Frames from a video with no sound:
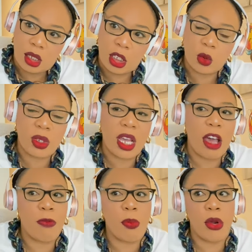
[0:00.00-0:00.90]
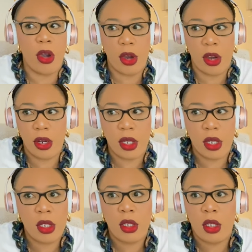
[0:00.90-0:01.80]
It would have purred.
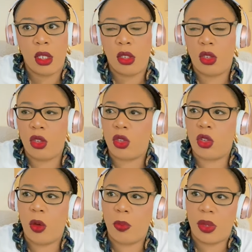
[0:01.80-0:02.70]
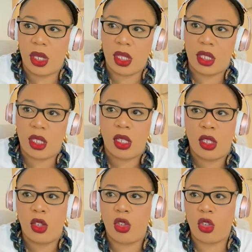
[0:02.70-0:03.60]
Stop it.
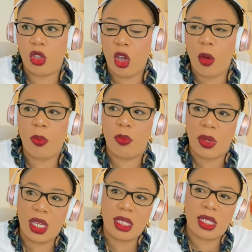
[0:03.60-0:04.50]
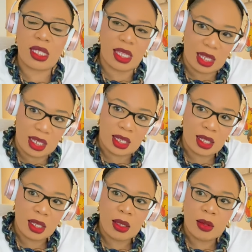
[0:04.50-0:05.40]
Stop being silly.
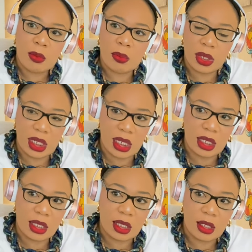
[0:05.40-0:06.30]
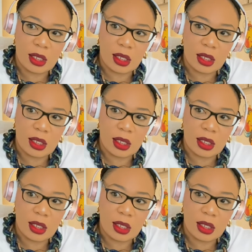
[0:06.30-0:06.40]
Please.